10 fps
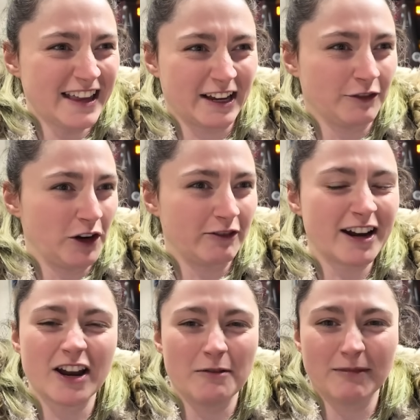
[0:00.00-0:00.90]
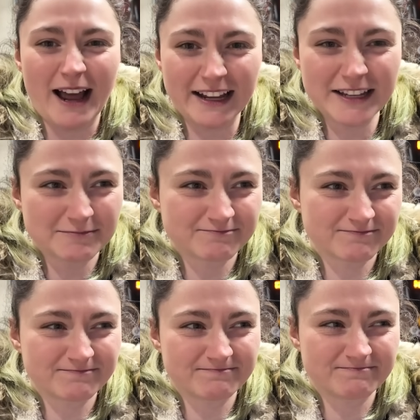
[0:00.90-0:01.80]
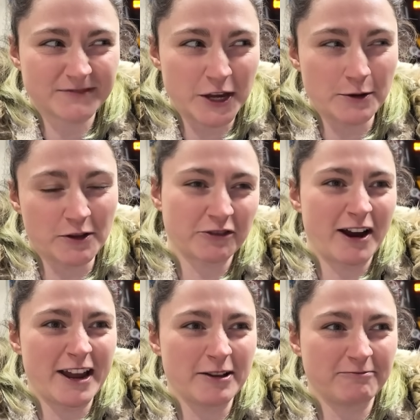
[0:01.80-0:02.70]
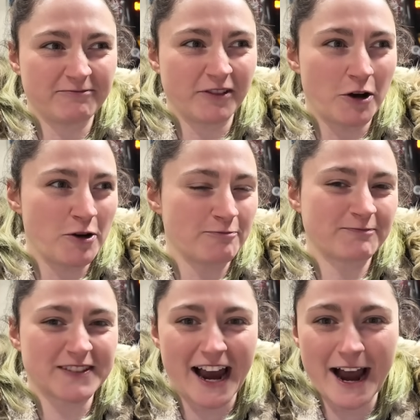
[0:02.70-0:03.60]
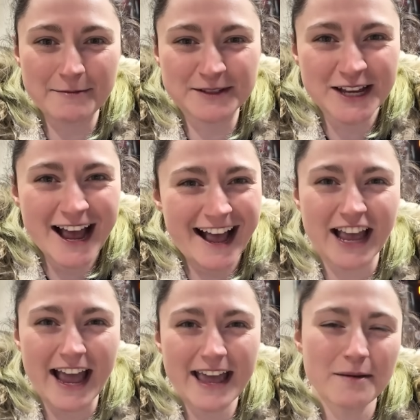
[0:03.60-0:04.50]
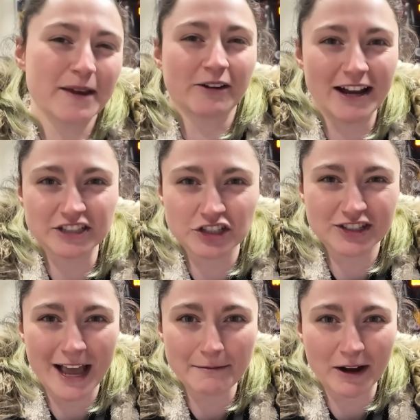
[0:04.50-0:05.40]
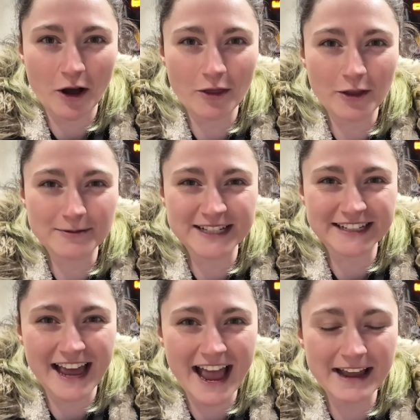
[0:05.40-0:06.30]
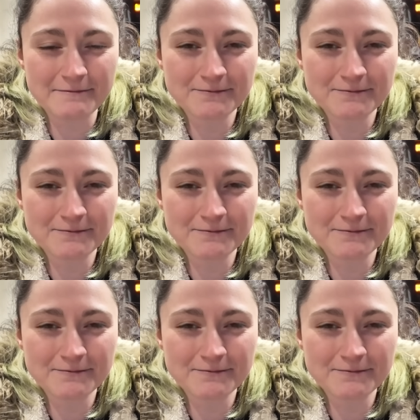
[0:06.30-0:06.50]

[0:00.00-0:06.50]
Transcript: I think I've only ridden them like 2 or 3 or 4 times. So yeah, it'll be great to just get back on them today.